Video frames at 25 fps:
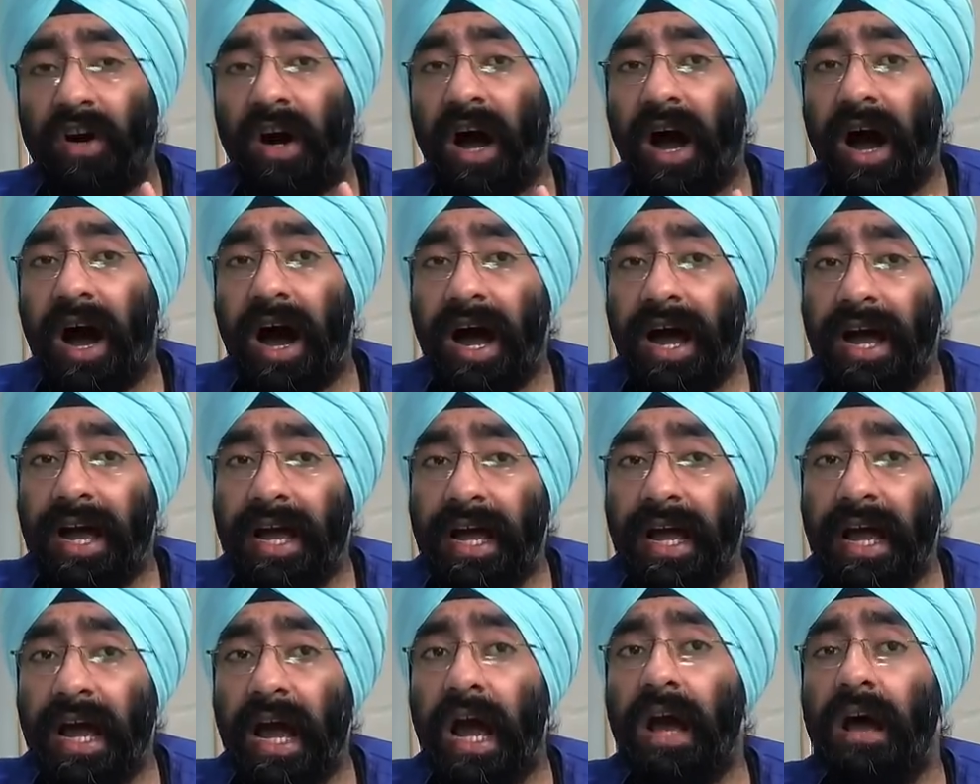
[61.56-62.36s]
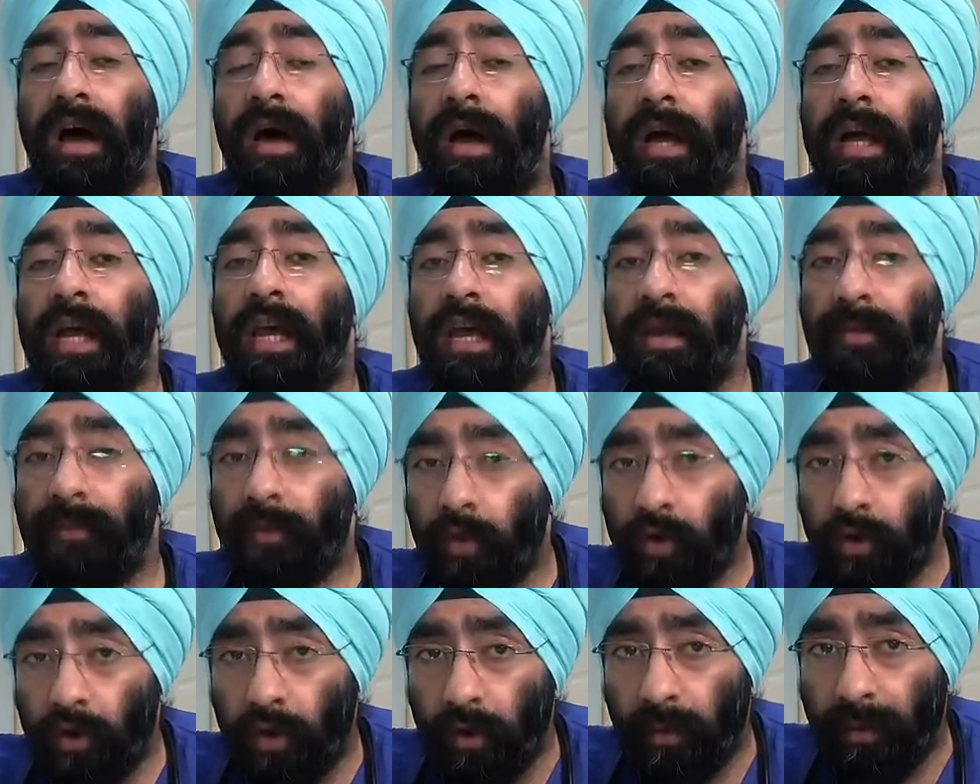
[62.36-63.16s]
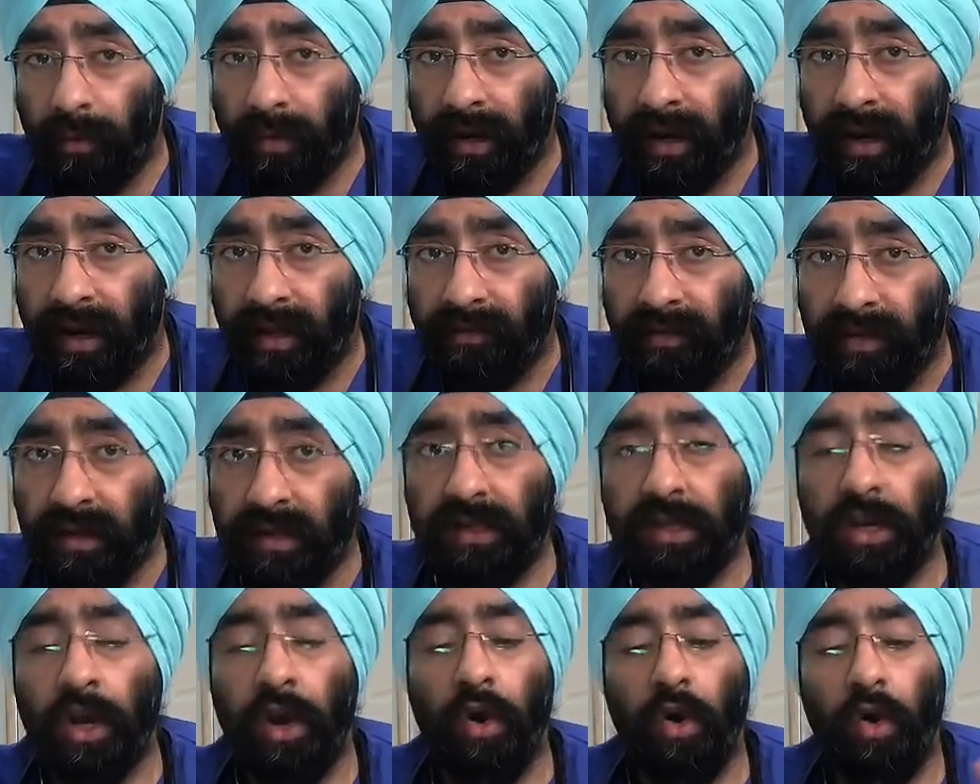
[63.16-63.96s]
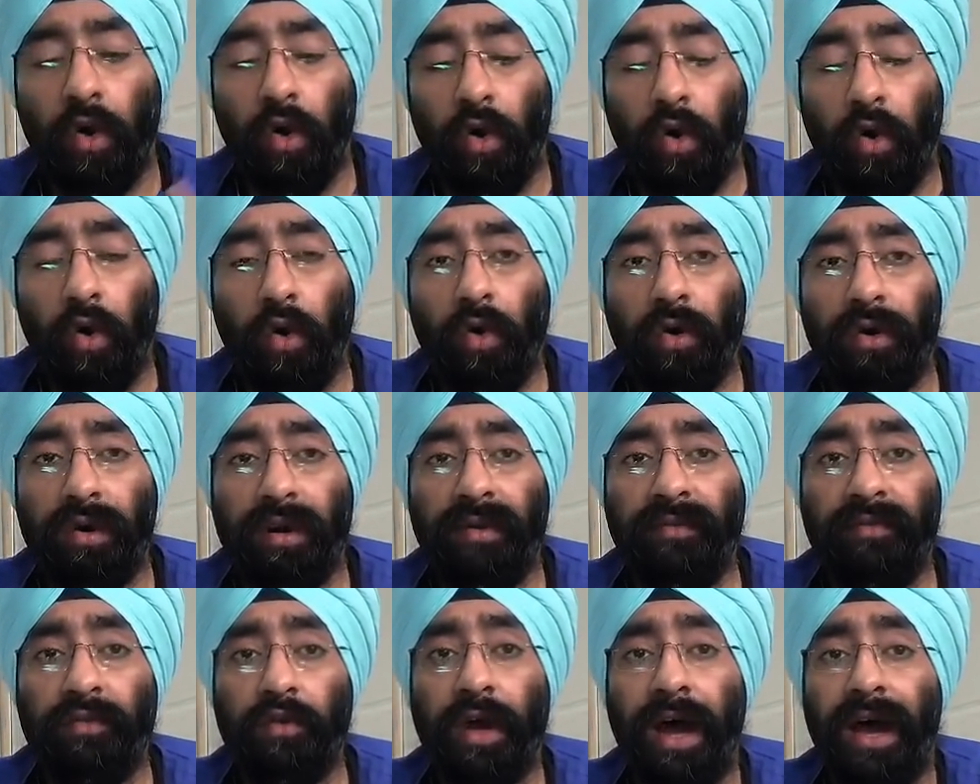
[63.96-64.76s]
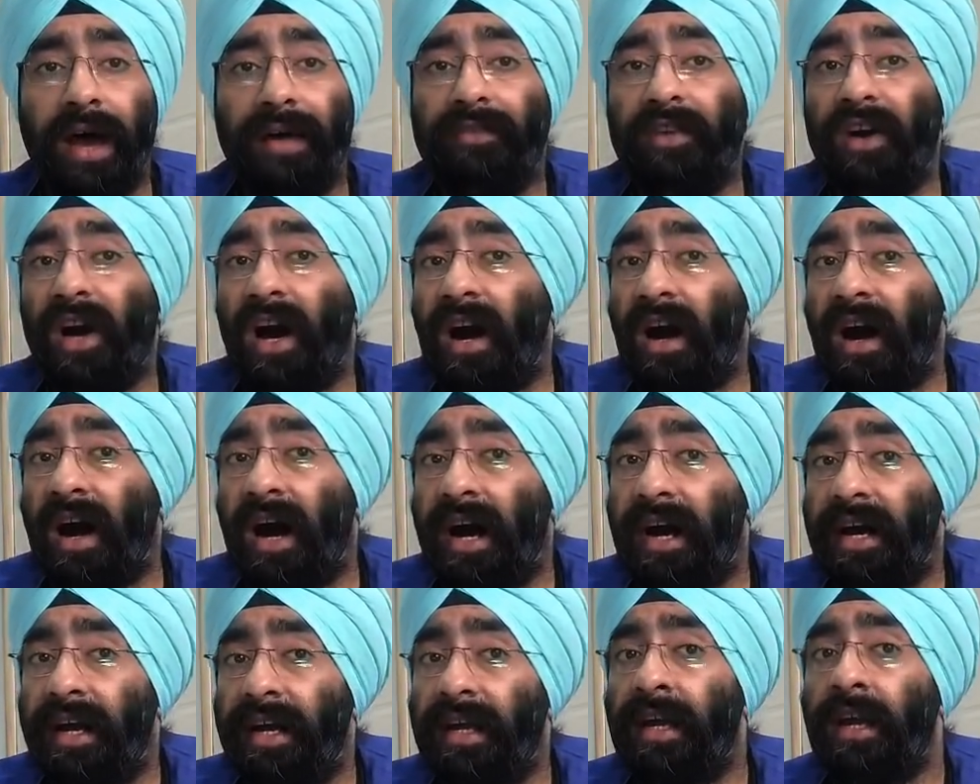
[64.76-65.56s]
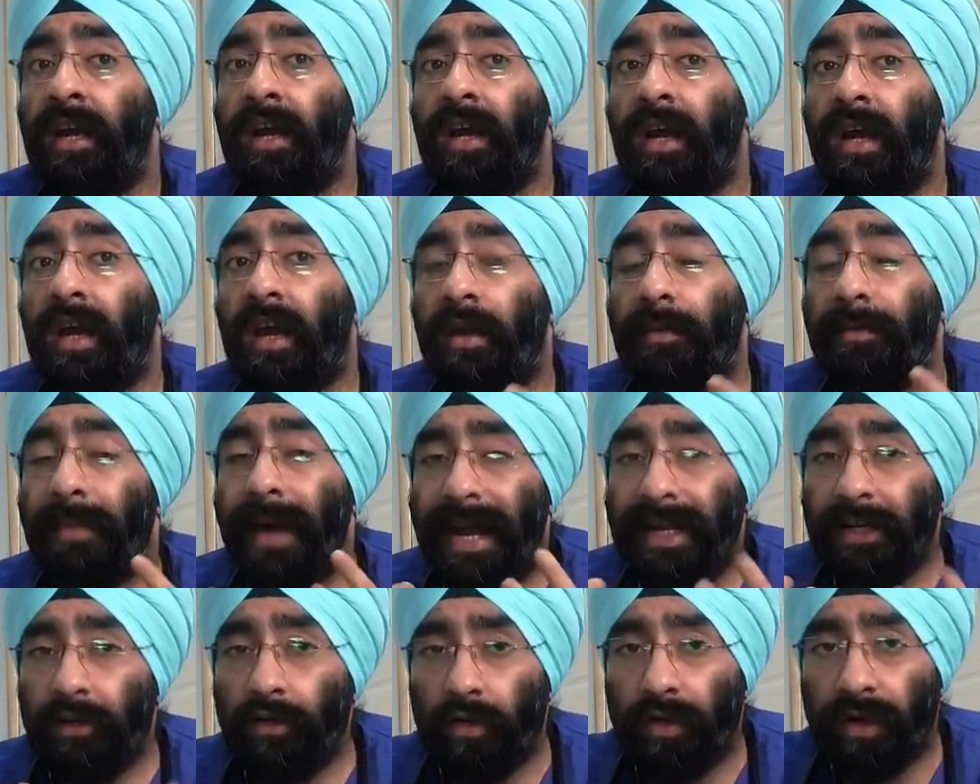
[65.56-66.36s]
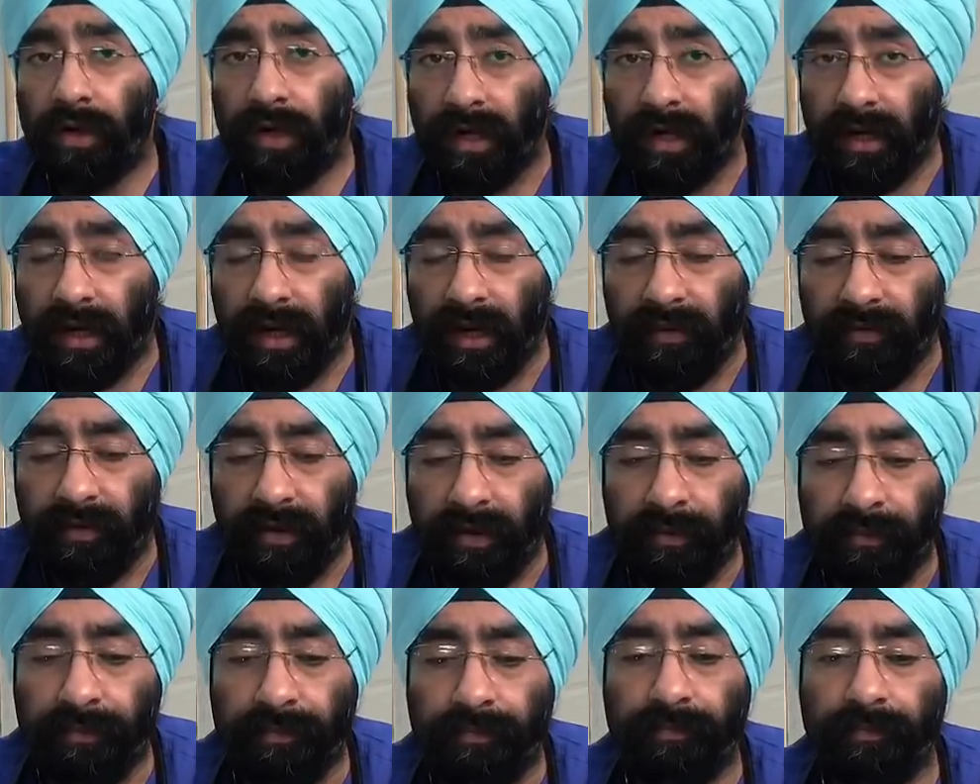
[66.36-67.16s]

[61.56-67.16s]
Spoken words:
a high hemoglobin level, or if you have a high hematocrit level?